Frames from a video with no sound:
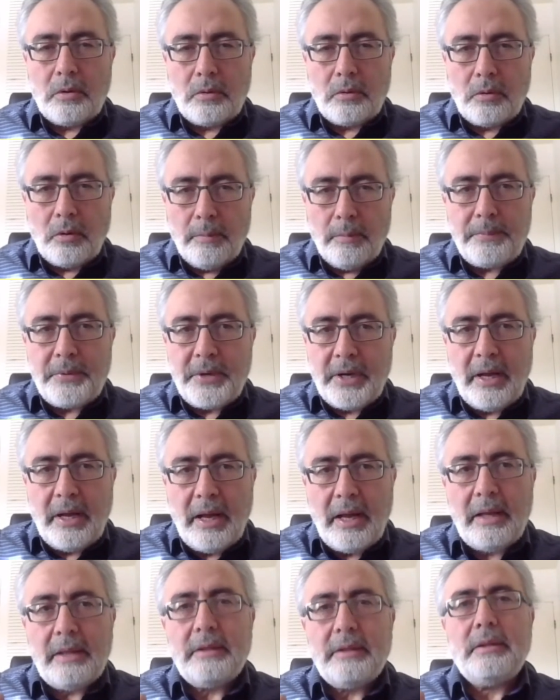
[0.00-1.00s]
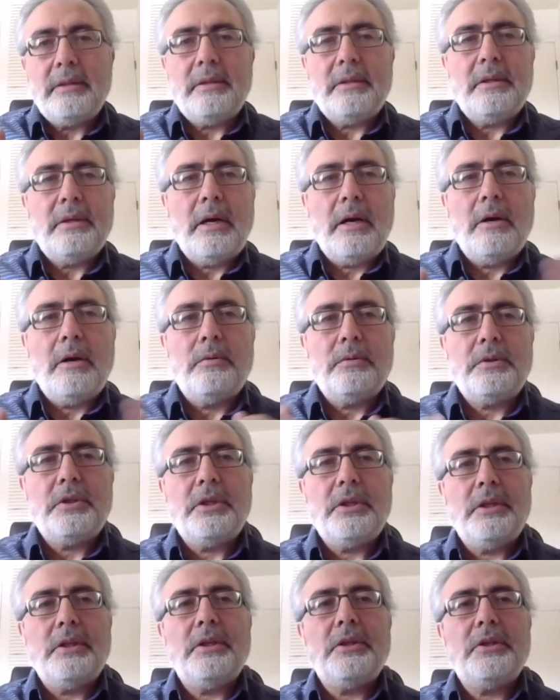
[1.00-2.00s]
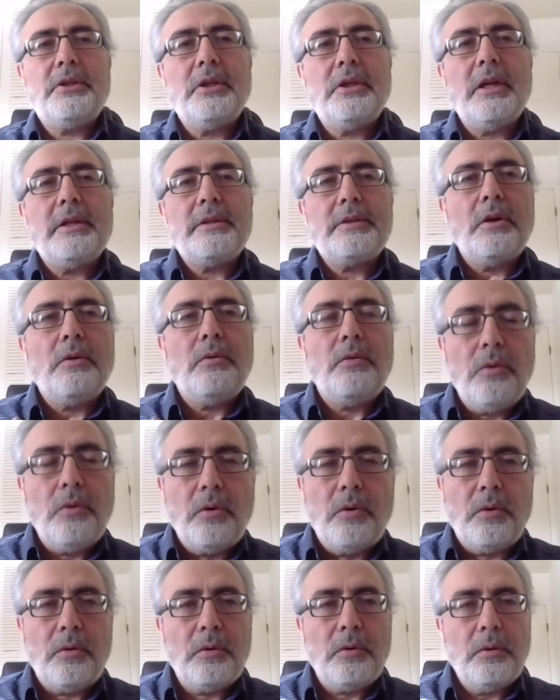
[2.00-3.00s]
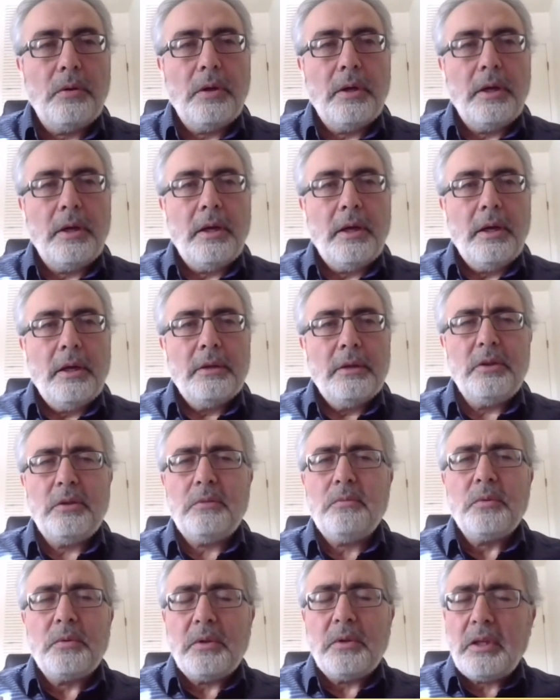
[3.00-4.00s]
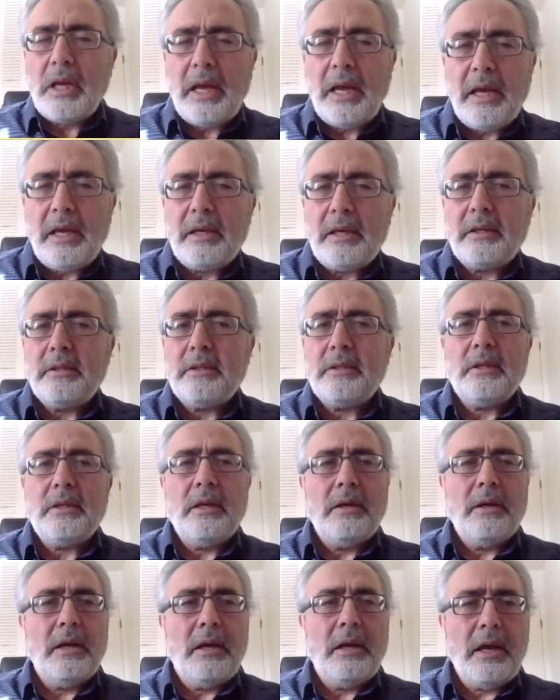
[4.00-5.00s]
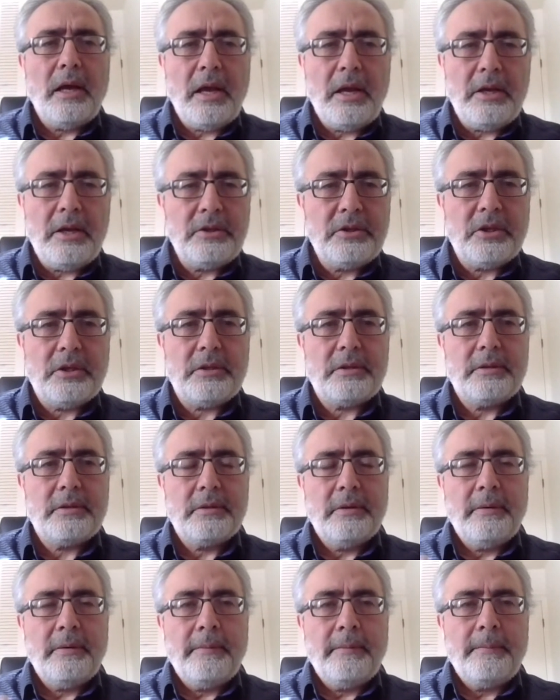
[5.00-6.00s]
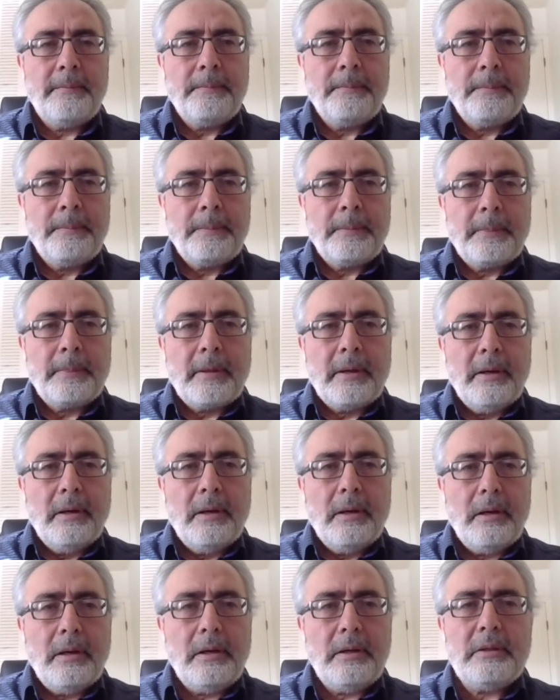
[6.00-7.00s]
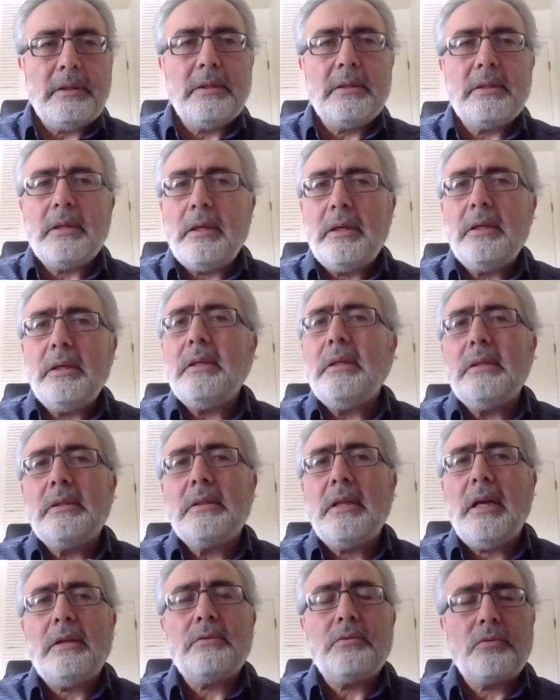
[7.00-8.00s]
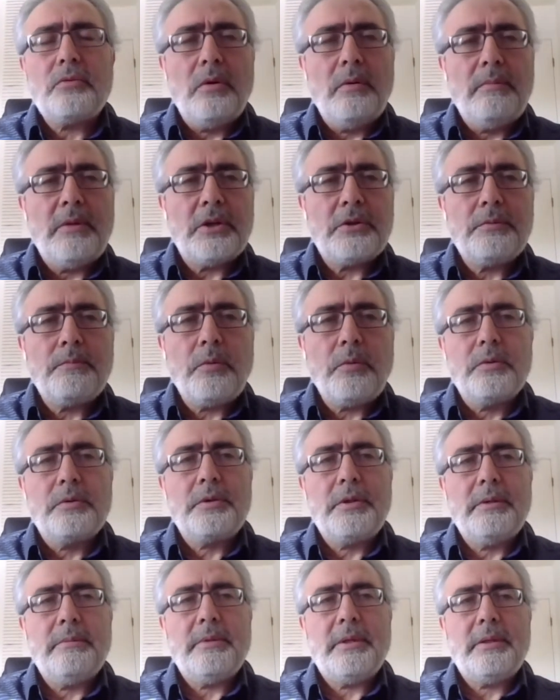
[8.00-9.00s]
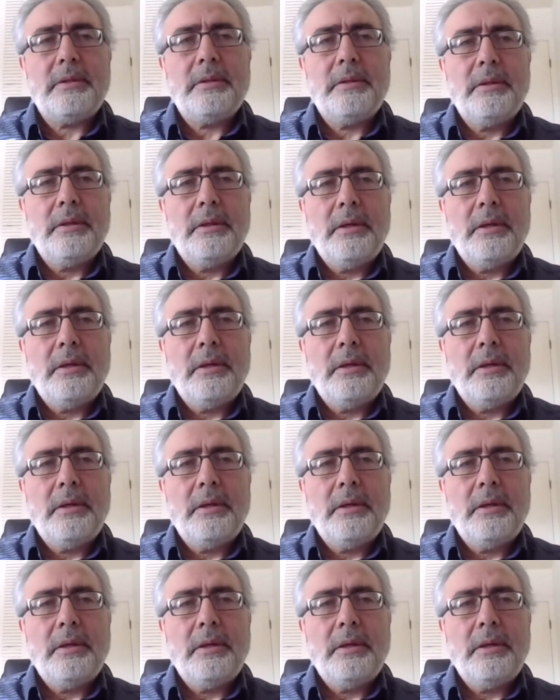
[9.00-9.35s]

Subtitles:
comprehend our tradition as a whole, it would take ages. It is not so much possible.